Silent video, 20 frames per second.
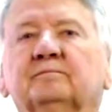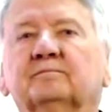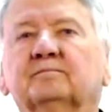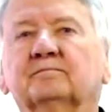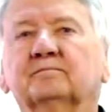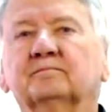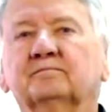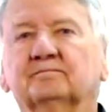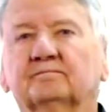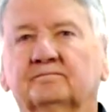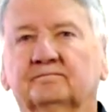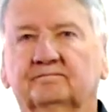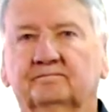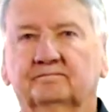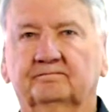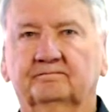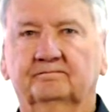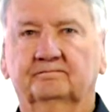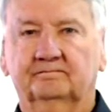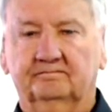
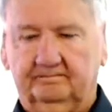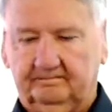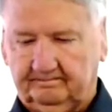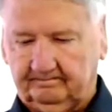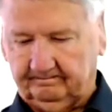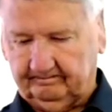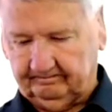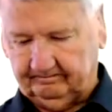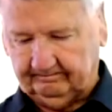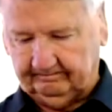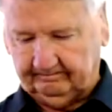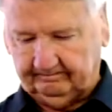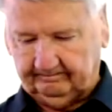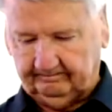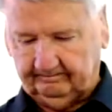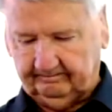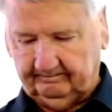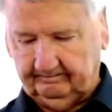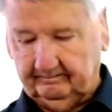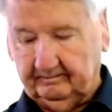
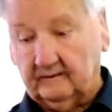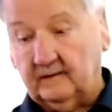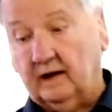Nobody speaks.